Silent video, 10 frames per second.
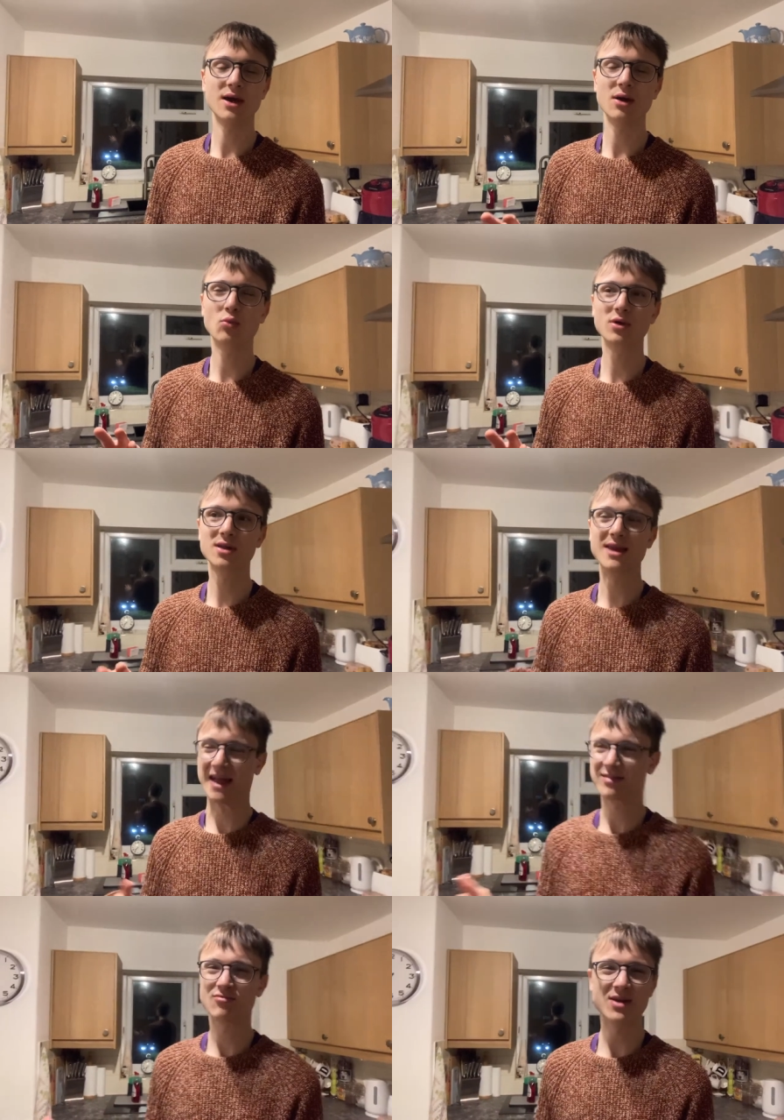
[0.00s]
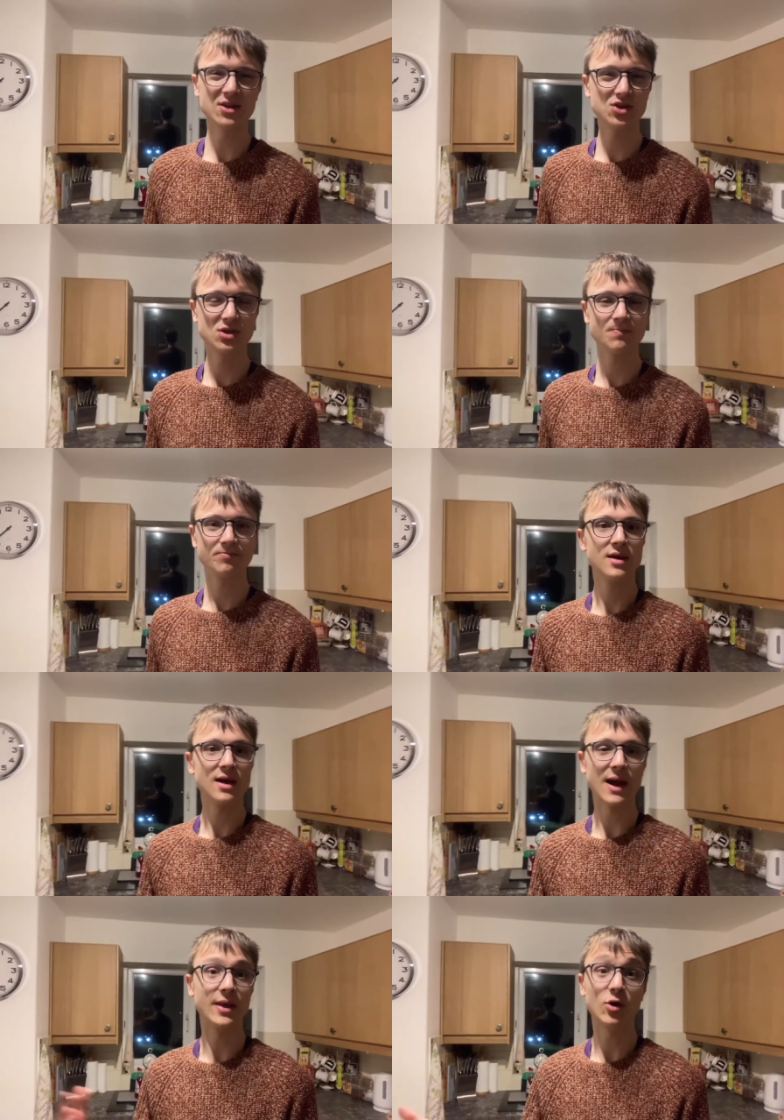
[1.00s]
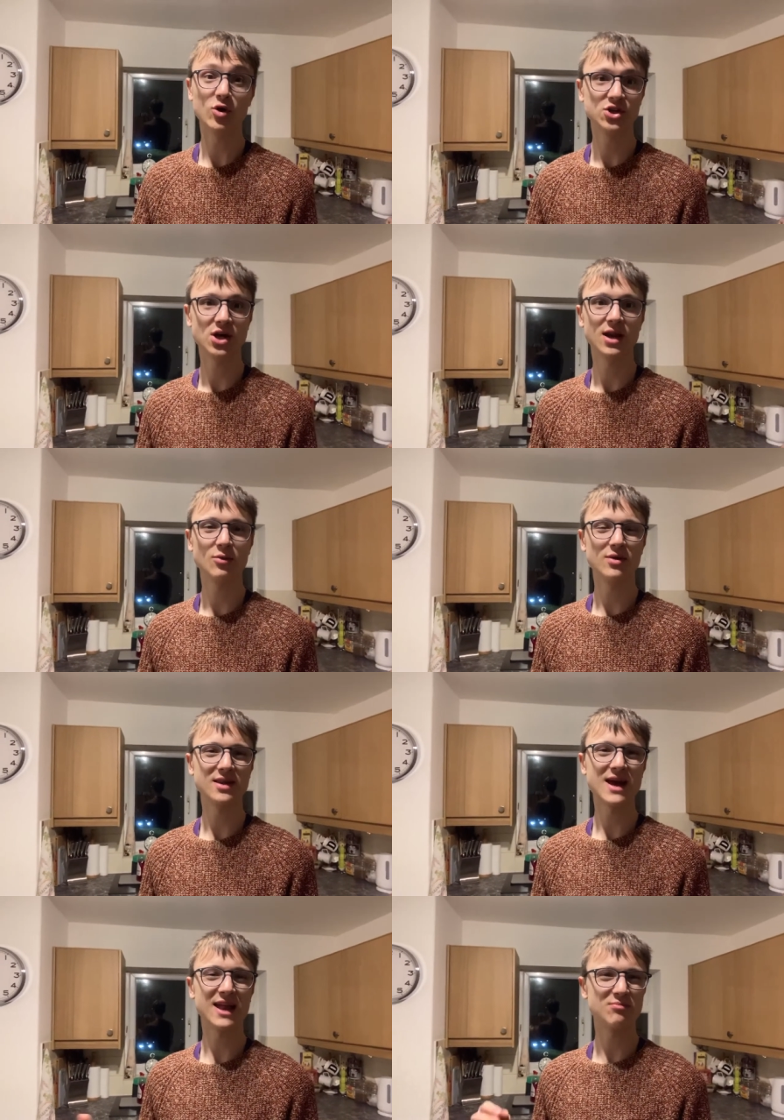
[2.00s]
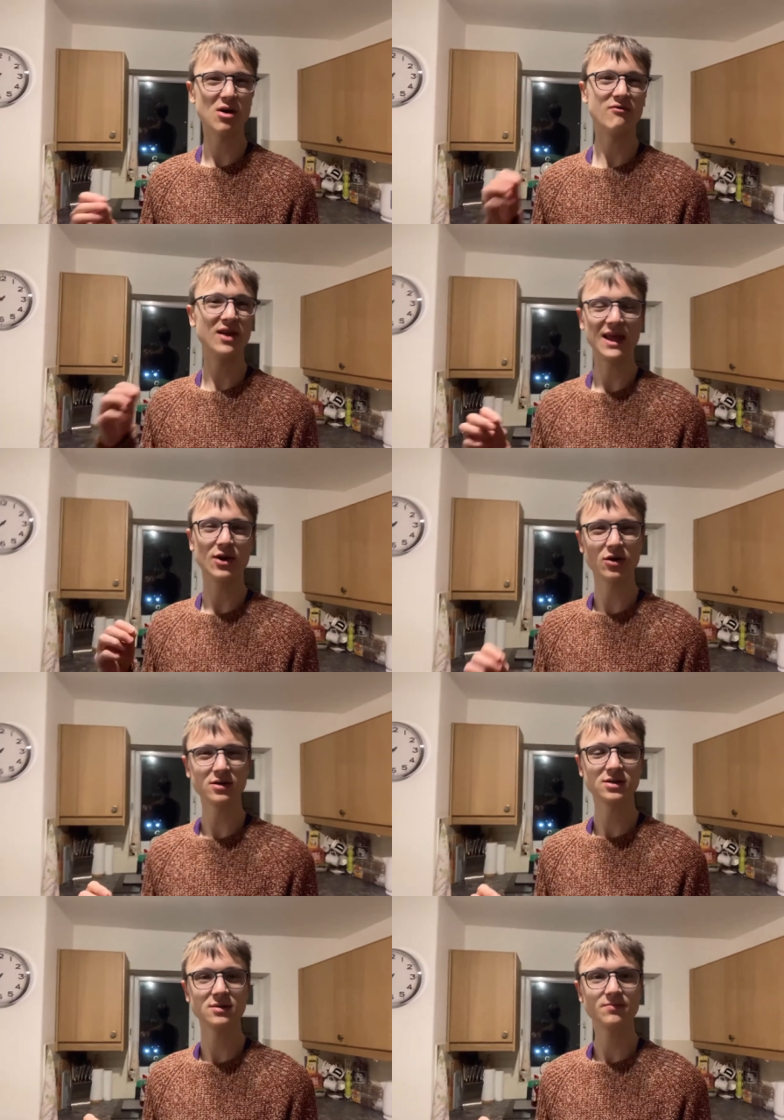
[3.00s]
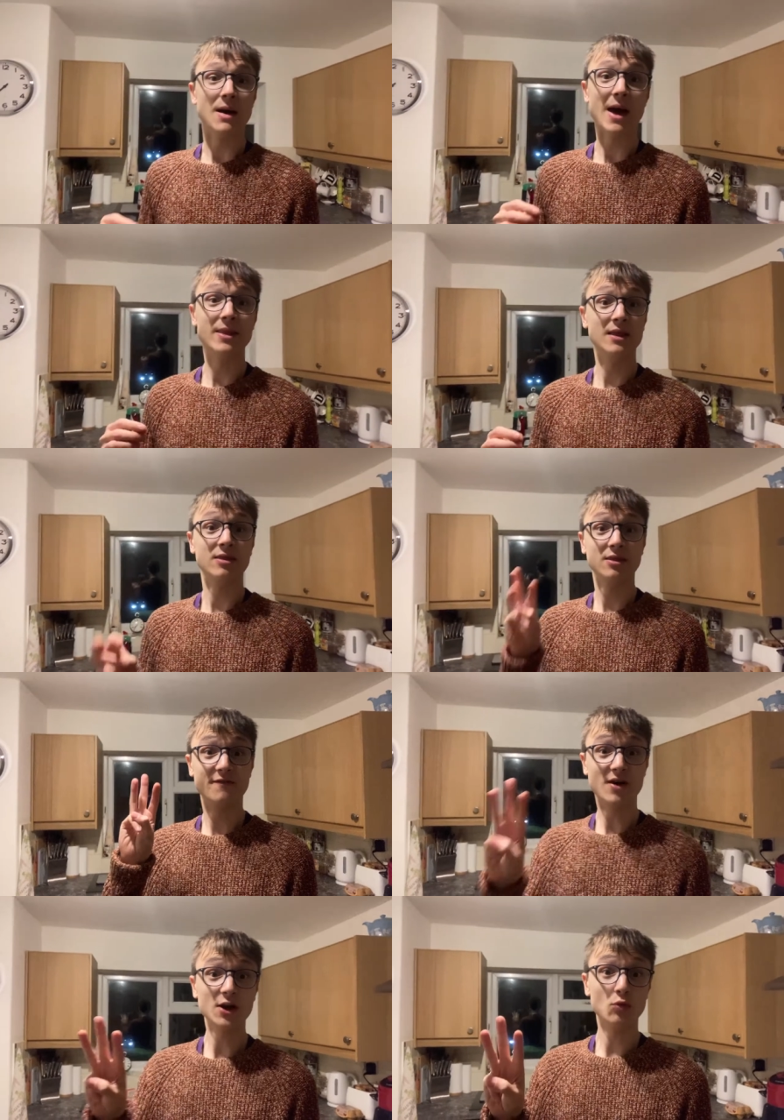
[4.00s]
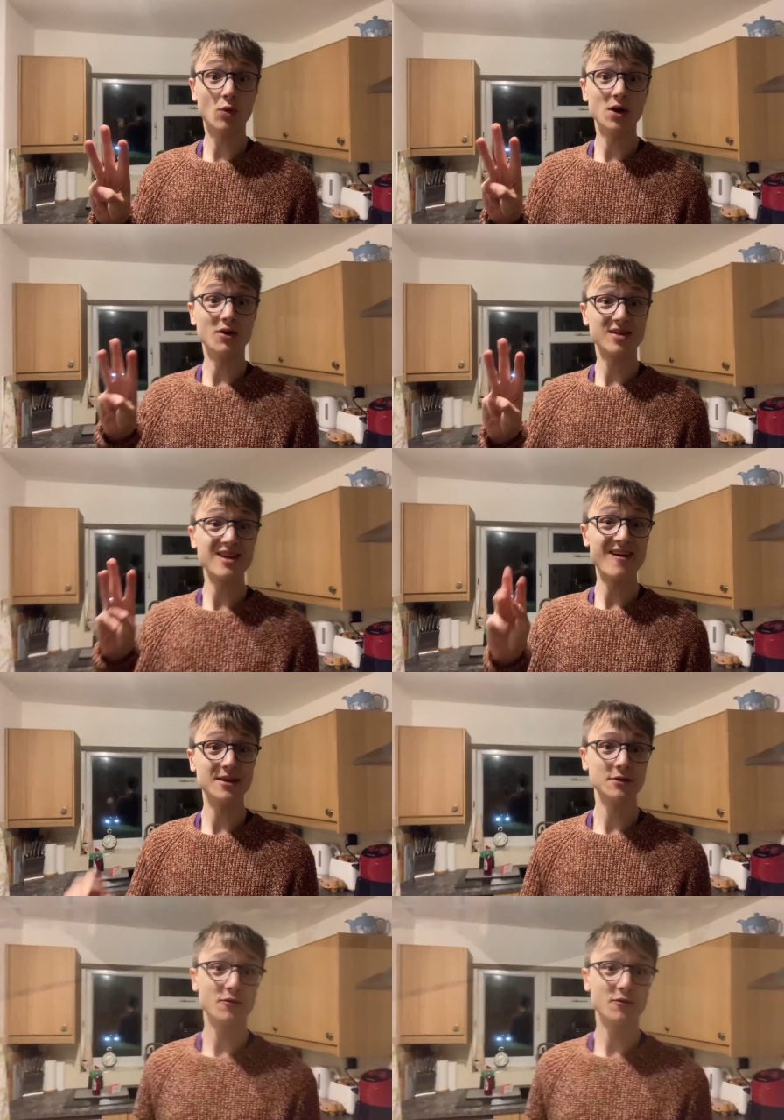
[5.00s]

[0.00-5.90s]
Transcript: It wasn't as rich, and the guanciale wasn't as perfectly cooked. And then the final one, Osteria de